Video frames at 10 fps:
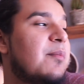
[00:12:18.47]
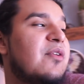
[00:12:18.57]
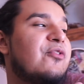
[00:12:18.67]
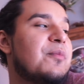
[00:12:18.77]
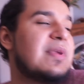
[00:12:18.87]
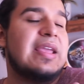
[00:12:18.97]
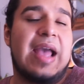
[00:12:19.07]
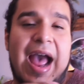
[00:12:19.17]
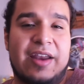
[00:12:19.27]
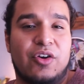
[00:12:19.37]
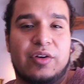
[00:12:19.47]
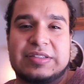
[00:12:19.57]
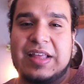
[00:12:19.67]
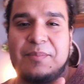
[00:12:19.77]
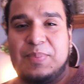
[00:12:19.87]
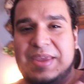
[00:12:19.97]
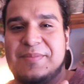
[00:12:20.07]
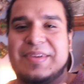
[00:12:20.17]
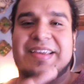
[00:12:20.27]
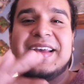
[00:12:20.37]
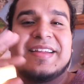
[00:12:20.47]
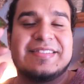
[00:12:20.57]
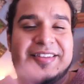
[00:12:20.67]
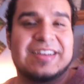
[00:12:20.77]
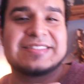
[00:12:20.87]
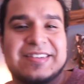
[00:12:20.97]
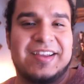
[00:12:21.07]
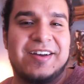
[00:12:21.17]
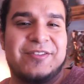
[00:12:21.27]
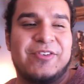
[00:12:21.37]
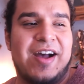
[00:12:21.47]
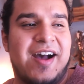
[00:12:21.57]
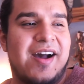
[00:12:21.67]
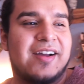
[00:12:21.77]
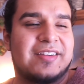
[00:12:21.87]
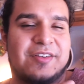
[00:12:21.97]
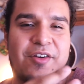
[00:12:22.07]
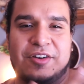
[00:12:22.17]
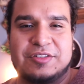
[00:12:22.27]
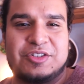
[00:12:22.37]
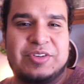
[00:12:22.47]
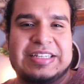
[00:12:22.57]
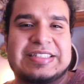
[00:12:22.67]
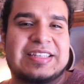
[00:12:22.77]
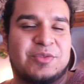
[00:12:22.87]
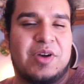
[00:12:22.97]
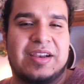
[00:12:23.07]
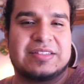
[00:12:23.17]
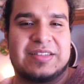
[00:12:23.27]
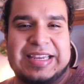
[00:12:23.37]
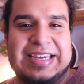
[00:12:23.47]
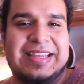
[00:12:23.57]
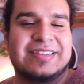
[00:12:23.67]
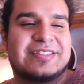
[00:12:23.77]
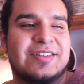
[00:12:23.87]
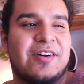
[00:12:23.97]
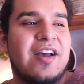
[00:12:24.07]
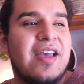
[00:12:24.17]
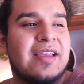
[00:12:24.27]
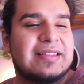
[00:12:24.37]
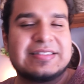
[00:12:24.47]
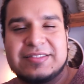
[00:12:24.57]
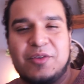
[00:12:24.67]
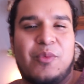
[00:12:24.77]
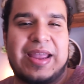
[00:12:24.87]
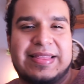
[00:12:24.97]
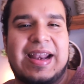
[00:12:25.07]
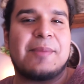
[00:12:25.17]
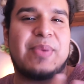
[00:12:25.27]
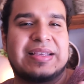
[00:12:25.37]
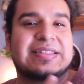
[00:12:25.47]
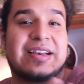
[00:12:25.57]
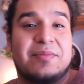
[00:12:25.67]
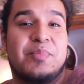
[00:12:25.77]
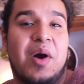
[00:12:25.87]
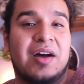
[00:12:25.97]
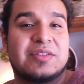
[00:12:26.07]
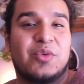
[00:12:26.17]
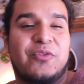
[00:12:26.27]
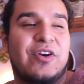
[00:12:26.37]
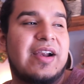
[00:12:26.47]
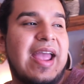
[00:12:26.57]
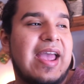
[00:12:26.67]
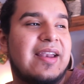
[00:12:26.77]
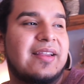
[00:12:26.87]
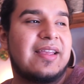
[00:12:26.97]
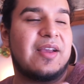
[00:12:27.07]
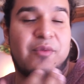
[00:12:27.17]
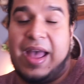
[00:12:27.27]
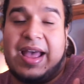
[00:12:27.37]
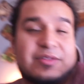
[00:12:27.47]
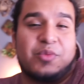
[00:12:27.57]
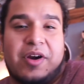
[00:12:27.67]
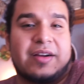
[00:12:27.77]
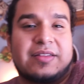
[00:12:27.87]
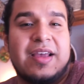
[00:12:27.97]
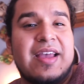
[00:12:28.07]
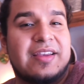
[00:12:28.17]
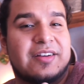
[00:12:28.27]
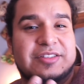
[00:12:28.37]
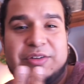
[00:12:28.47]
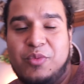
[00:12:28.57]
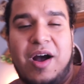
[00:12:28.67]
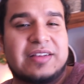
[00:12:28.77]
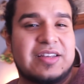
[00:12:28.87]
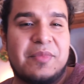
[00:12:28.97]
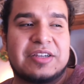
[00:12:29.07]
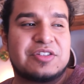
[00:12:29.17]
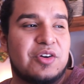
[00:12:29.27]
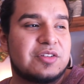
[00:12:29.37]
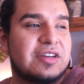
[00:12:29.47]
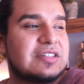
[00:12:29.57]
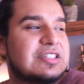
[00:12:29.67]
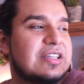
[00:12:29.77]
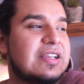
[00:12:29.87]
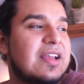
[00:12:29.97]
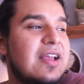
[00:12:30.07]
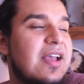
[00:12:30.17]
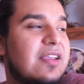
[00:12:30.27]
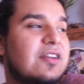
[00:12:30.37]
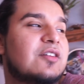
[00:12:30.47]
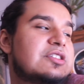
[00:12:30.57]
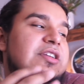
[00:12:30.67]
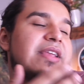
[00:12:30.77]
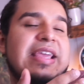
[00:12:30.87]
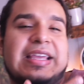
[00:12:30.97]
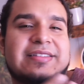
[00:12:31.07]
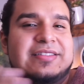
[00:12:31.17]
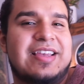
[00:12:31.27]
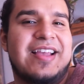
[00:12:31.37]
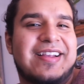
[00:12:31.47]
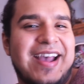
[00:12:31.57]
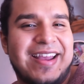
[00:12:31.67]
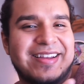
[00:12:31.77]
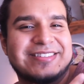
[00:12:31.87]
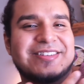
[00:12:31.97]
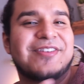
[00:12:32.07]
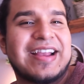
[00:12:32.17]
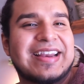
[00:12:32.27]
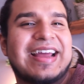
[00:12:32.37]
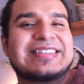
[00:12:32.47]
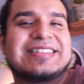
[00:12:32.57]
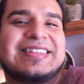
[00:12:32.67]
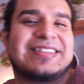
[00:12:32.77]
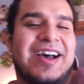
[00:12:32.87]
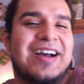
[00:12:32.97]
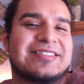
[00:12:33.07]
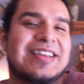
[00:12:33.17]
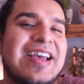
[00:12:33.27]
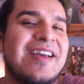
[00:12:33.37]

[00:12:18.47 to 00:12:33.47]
But for me, I noticed that BB does love you know, her treats as well as eating. So this is a way that I basically bond with her, and it has worked. You know, she walks on my shoulder, she, you know, she eats kind of, she recognizes the tongs